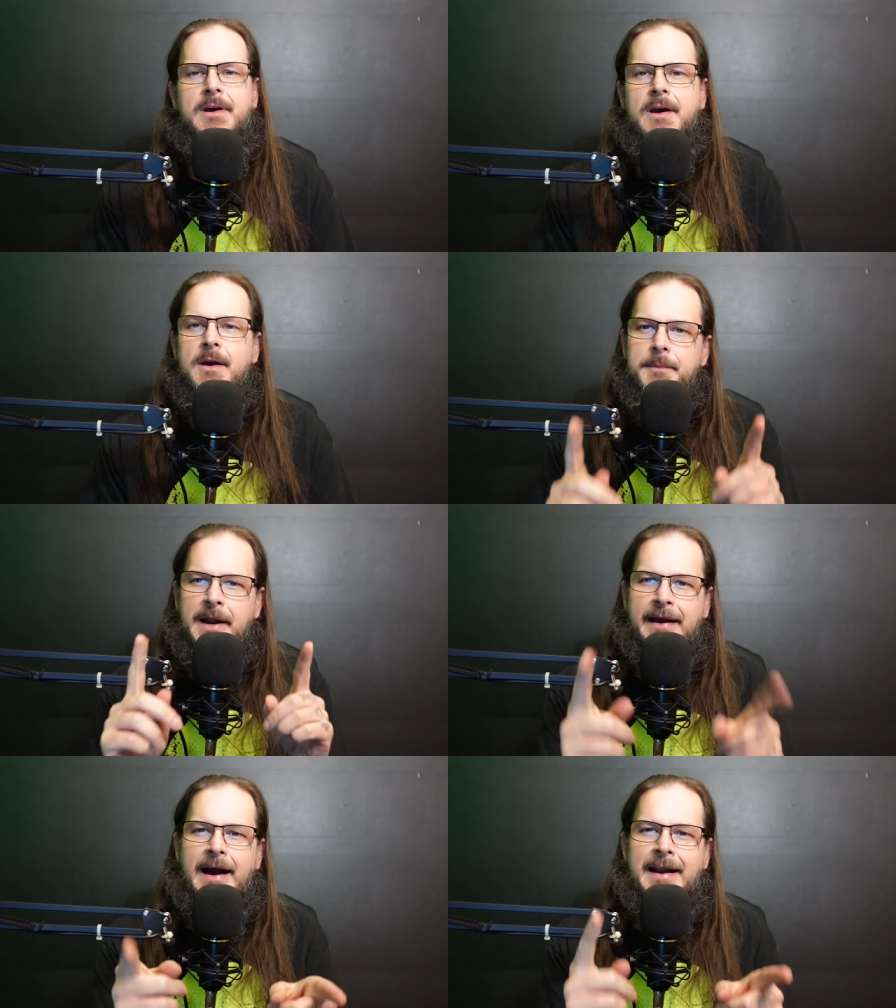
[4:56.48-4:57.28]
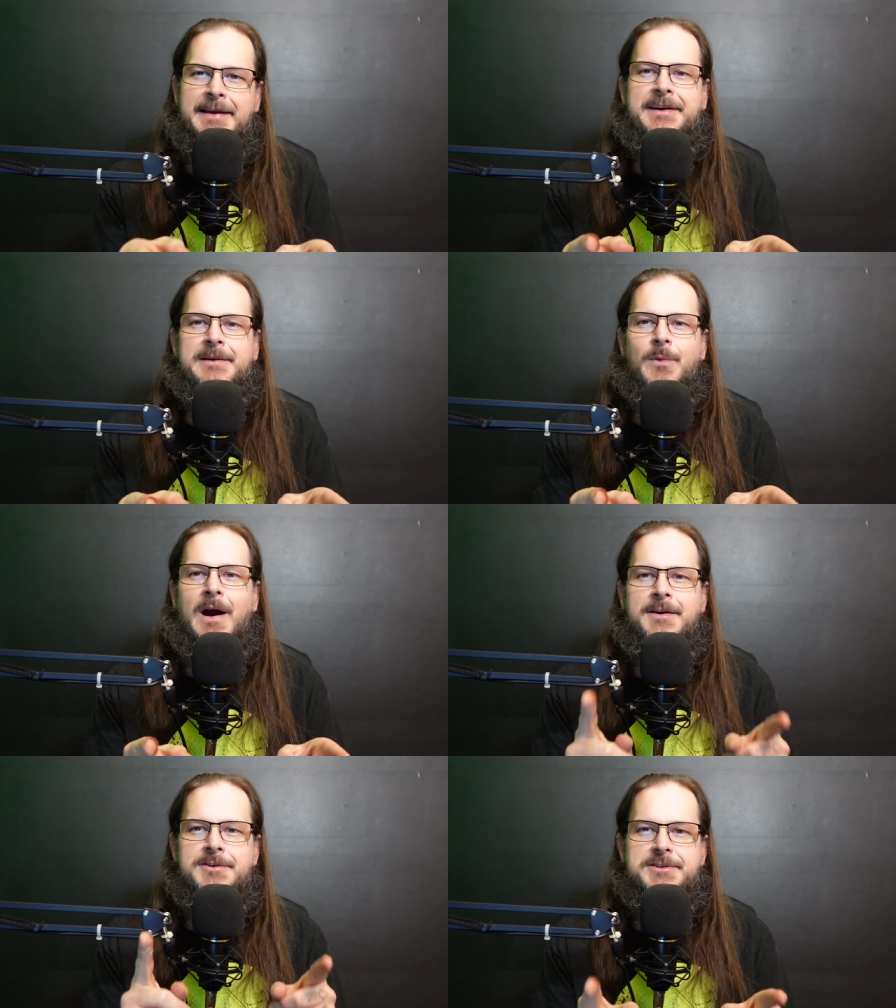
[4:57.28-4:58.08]
But I kind of get why
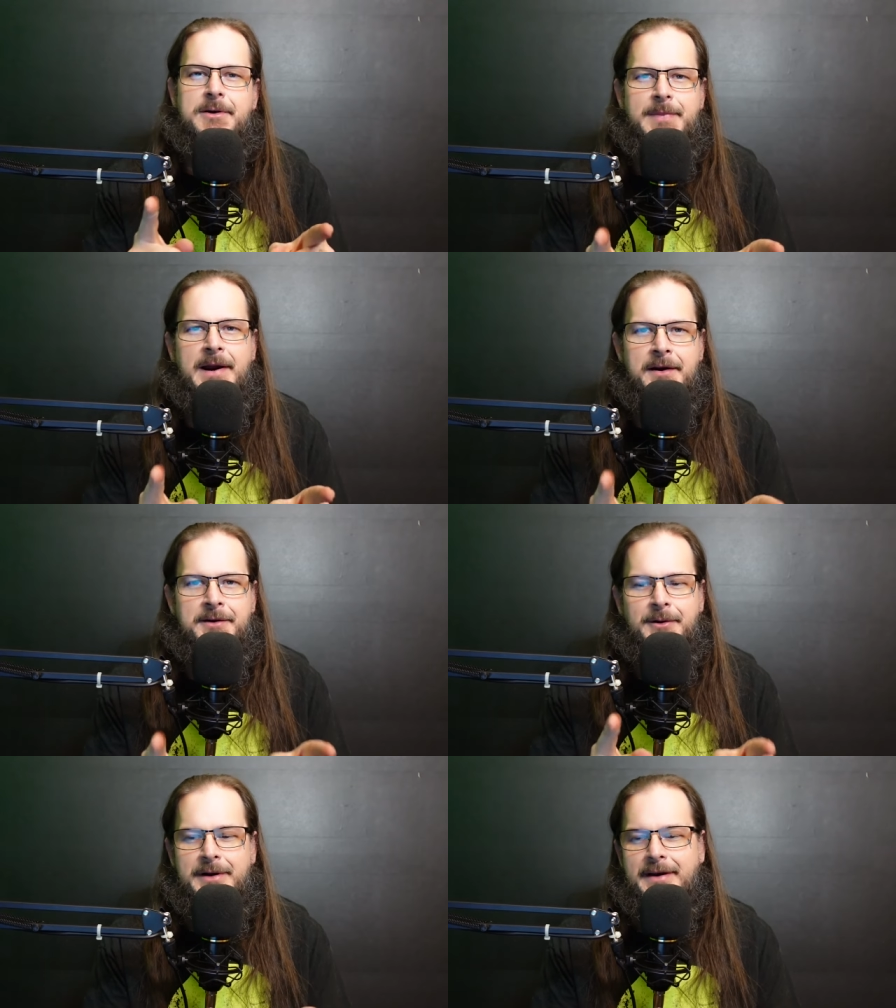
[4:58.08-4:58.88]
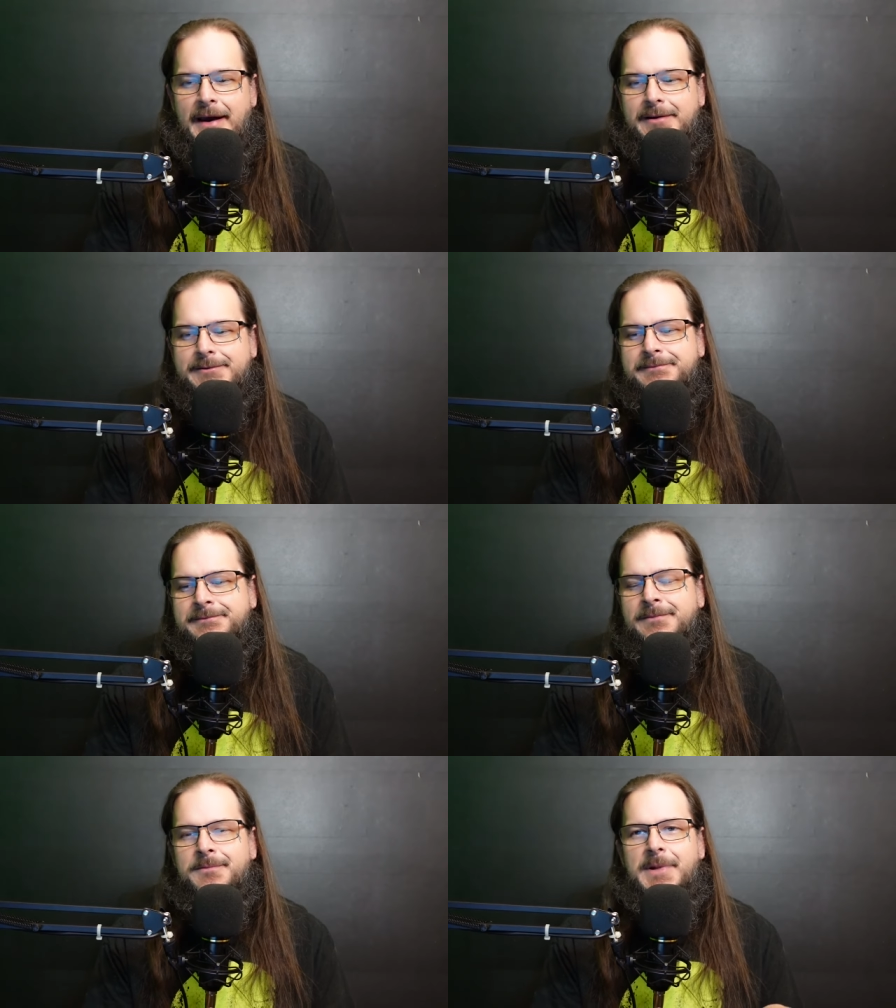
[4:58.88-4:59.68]
you're so paranoid now.
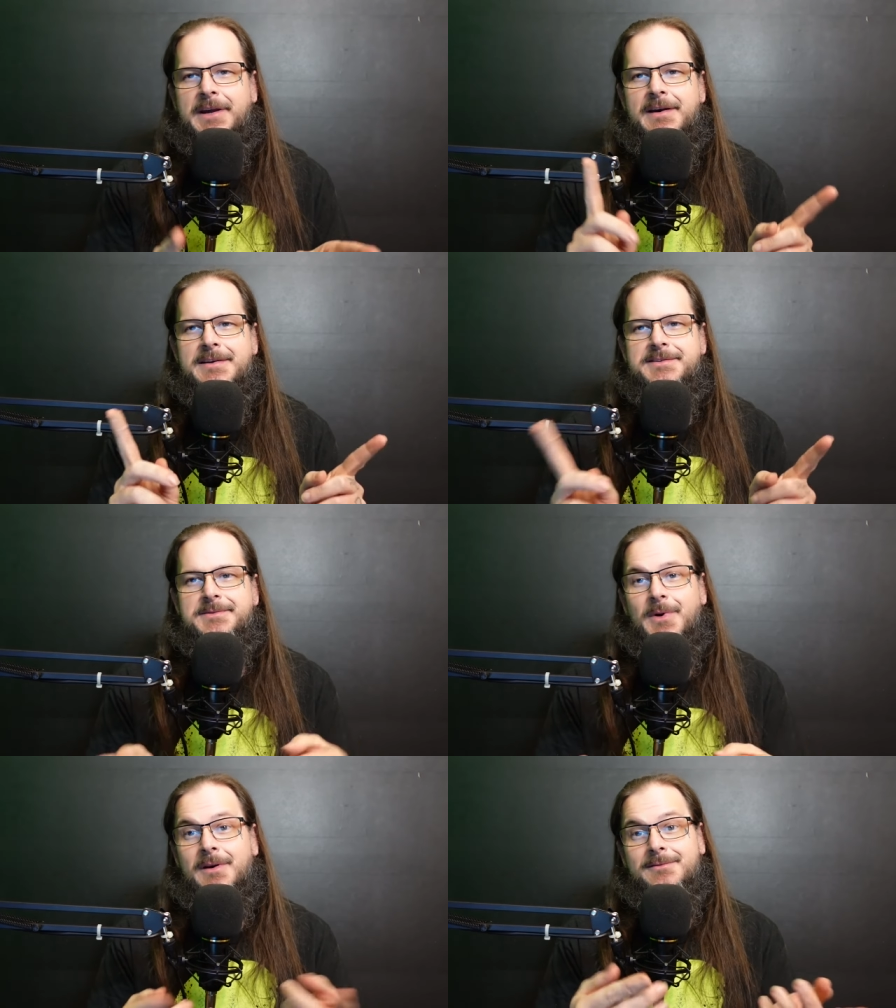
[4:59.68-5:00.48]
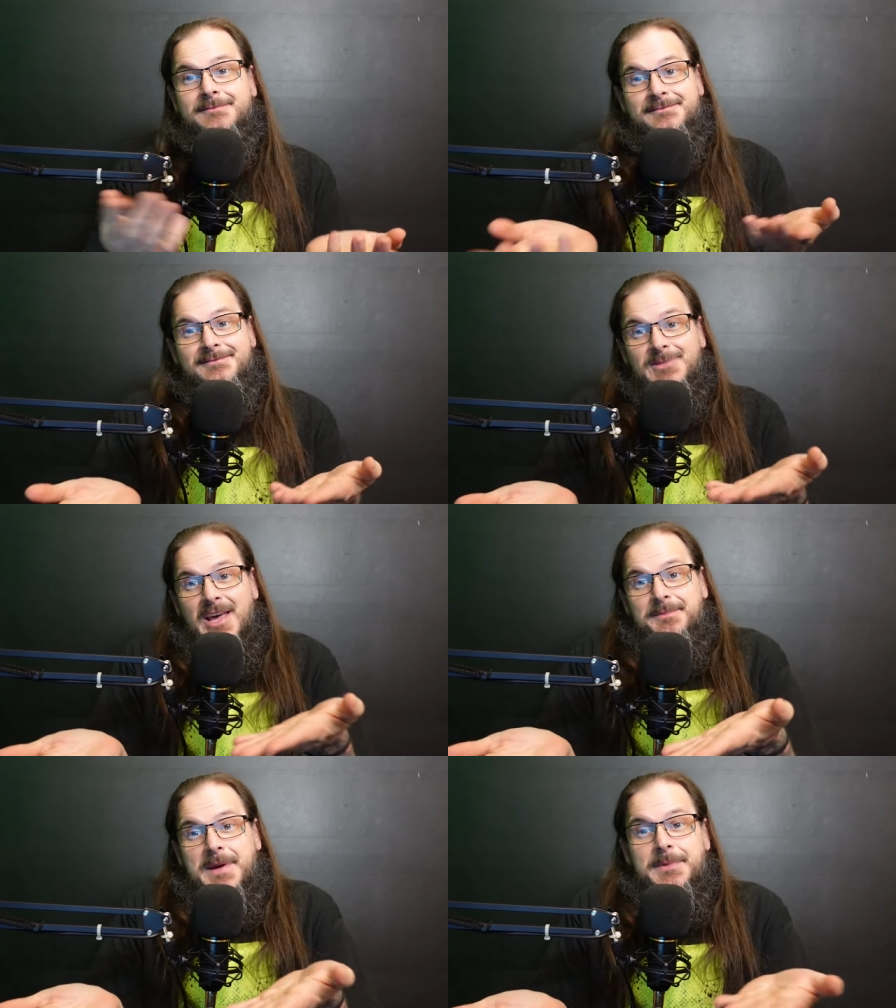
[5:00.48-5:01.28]
Because, well, You
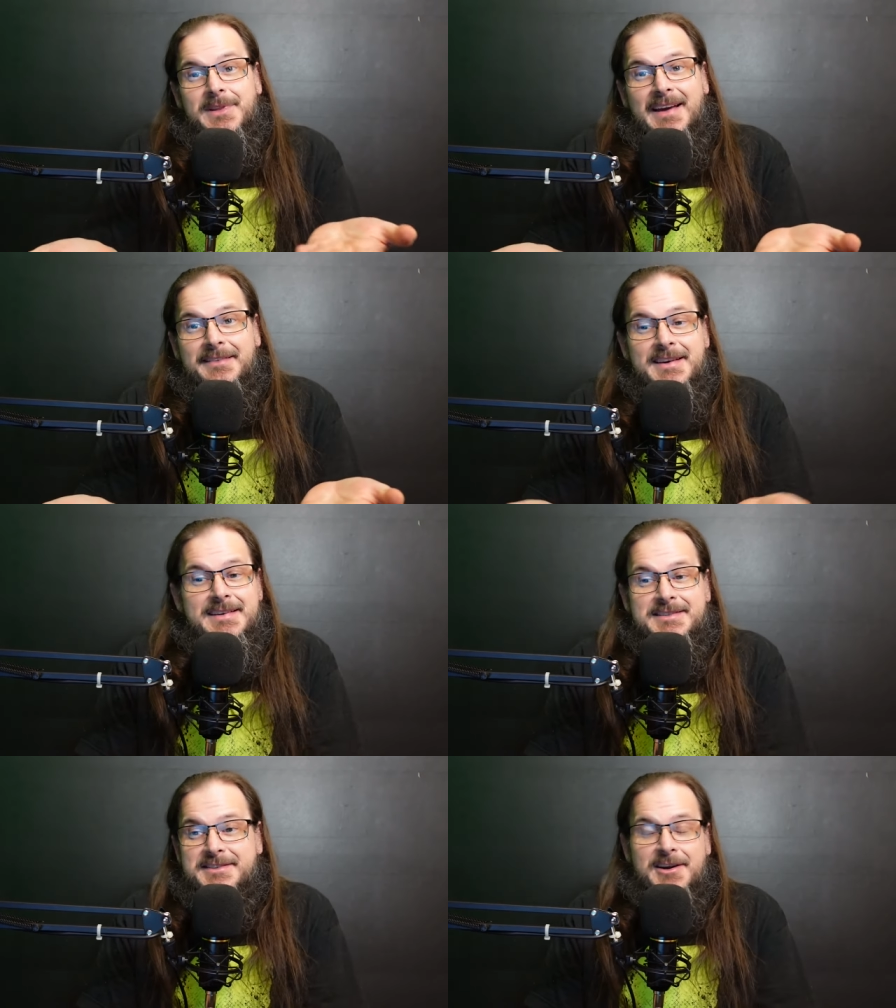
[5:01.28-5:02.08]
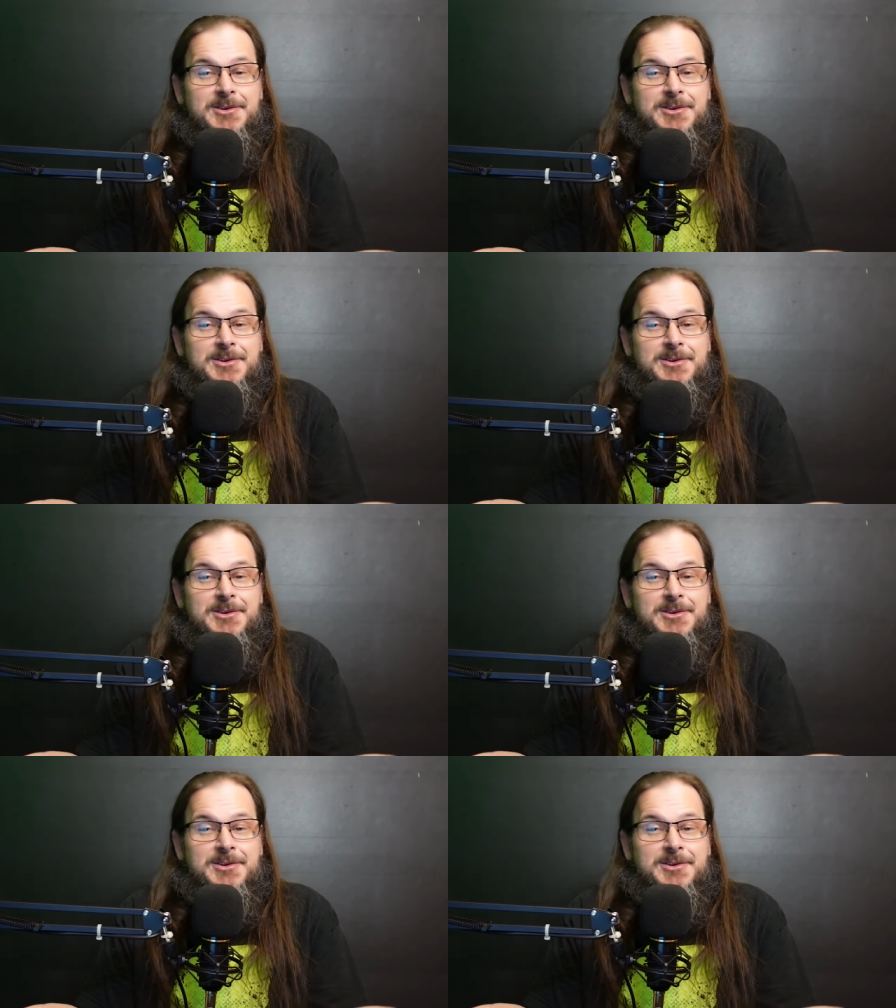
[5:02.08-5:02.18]
have people like this that are